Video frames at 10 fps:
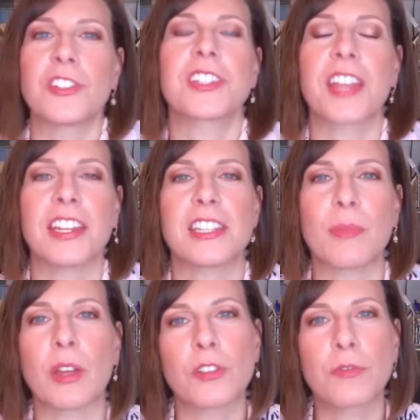It just kind of
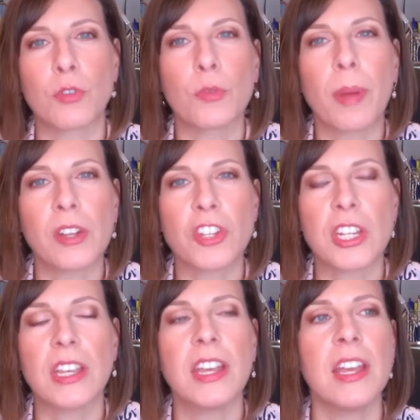smells fruit
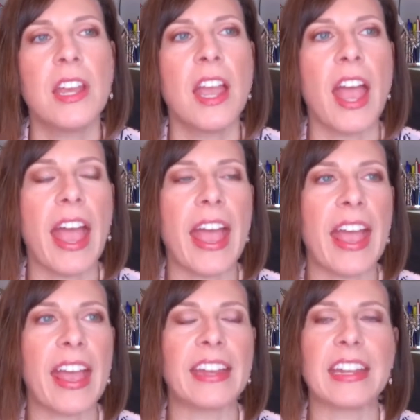punchy
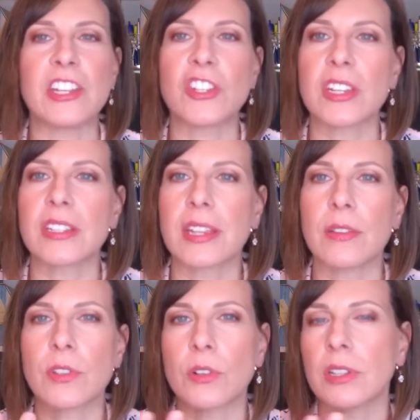and it just
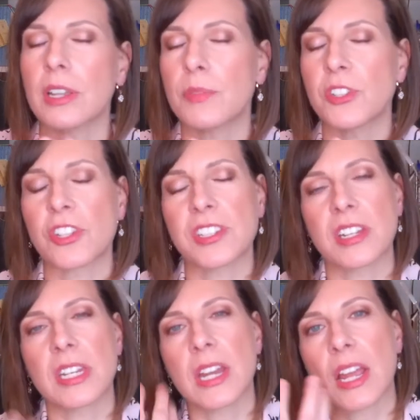gives your lips just a
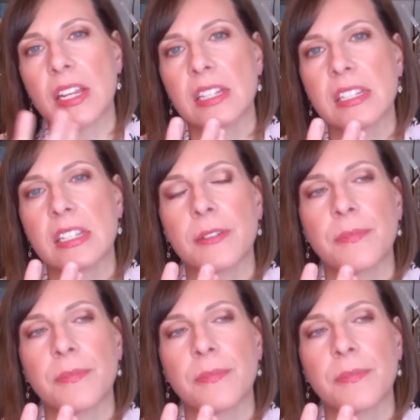nice